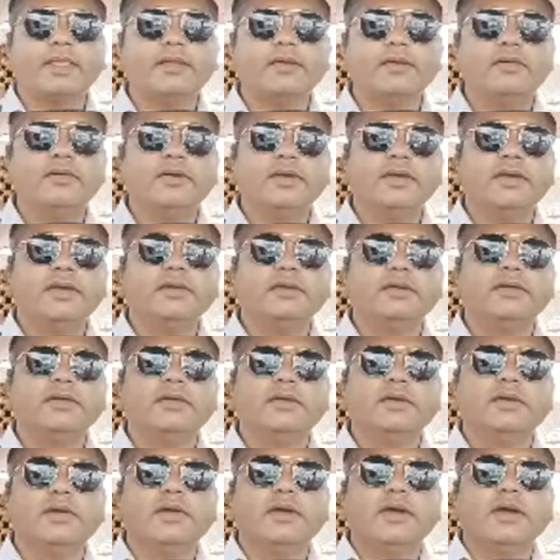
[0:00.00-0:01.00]
Okay,
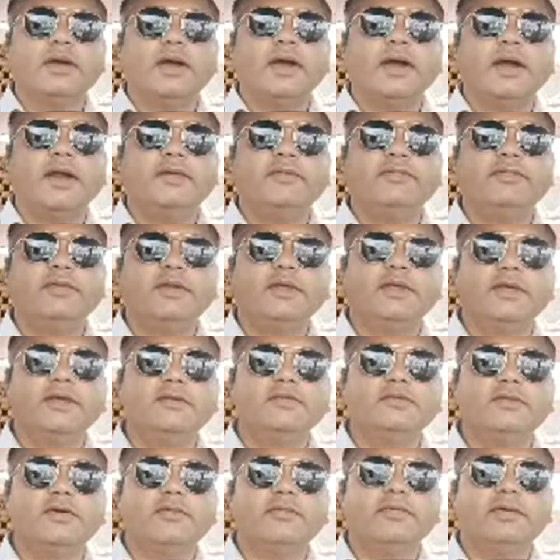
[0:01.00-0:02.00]
and if in case
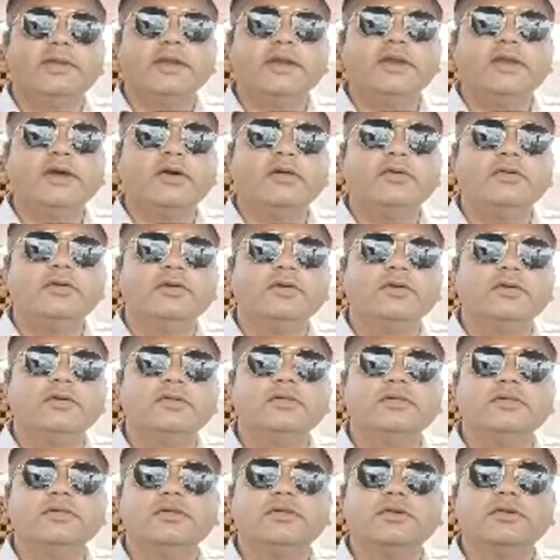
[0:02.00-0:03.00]
you have any doubt or
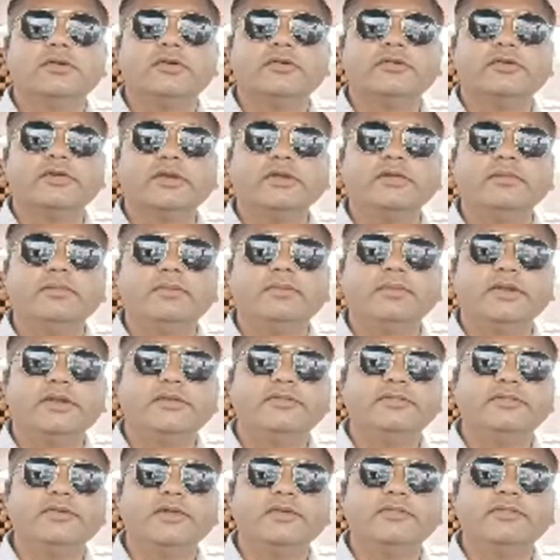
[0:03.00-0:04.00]
question,
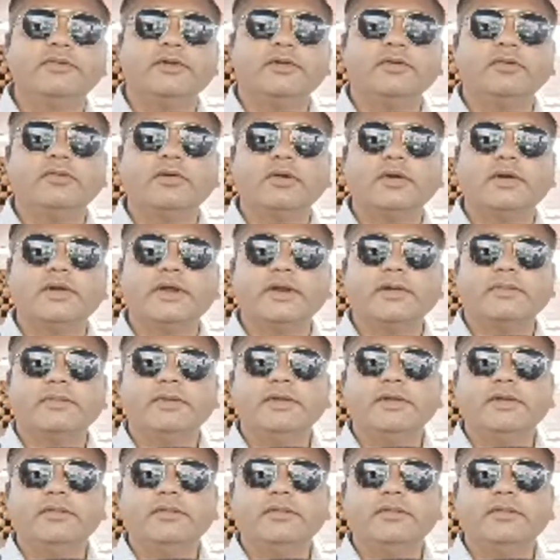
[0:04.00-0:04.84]
please feel free to contact me.